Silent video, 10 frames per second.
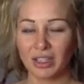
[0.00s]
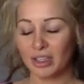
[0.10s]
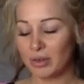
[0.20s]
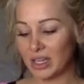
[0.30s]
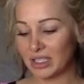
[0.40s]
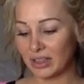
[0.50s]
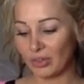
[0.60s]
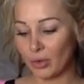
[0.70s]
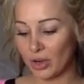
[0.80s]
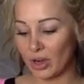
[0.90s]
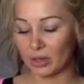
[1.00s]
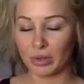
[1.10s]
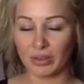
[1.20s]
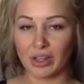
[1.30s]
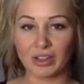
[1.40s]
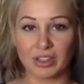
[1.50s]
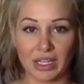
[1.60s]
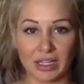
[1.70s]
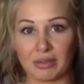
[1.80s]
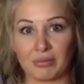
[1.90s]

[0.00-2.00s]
you got stuff going on or whatever else, like